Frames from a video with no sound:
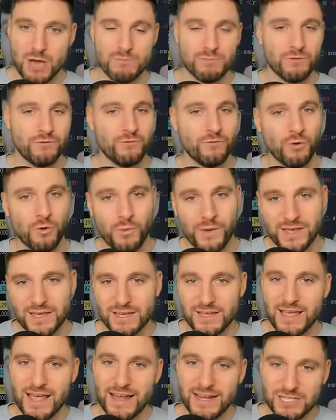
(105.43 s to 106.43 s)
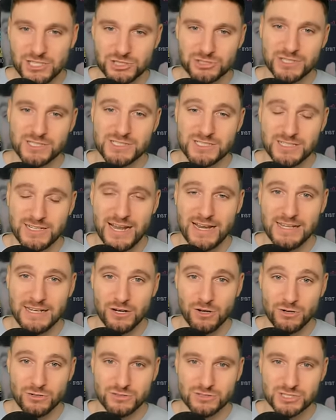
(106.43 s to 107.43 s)
before we can get interested any
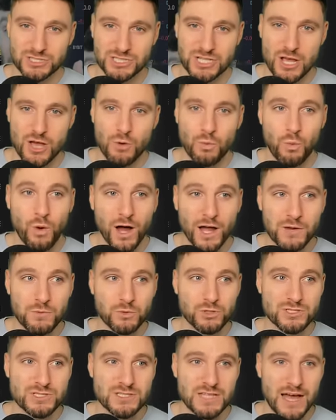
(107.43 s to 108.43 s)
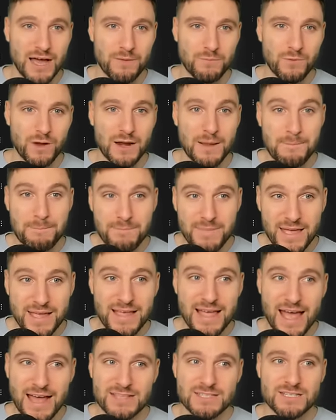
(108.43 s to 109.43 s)
longs. Why was that? Well, a big
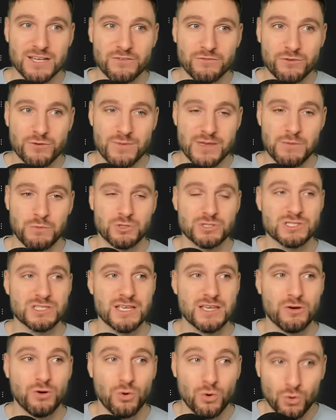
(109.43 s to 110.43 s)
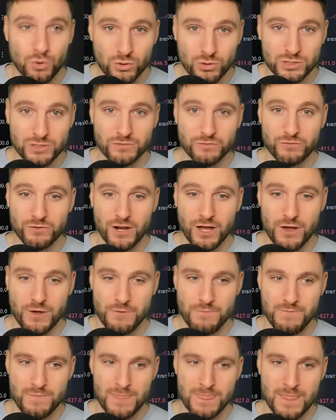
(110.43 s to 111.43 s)
heads up for me was the order flow.
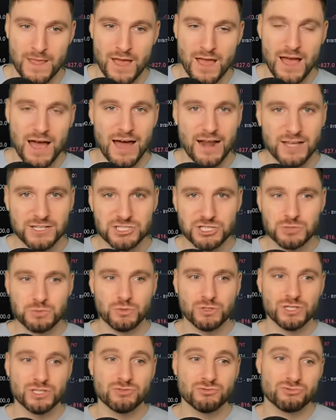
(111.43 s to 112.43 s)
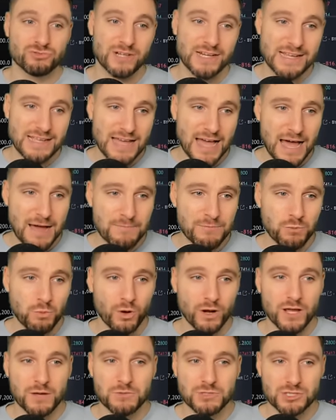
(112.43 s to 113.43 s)
And I just want to recap
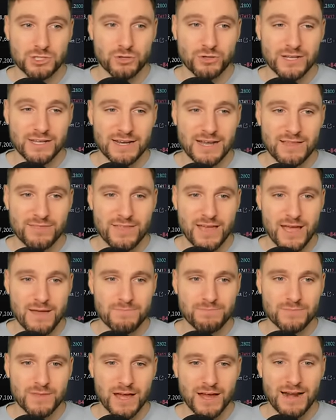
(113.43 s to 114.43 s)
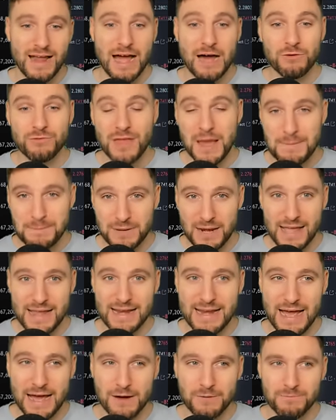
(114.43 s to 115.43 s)
what I was looking at there and how that played
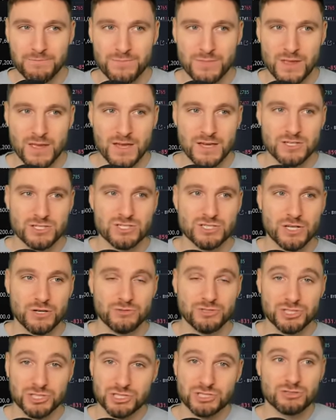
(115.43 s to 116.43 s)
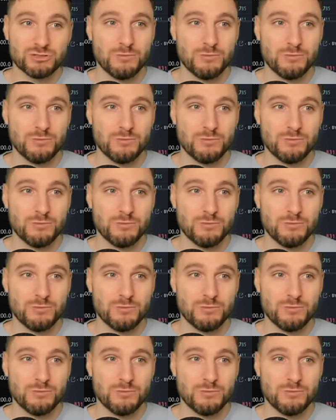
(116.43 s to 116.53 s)
out. So just to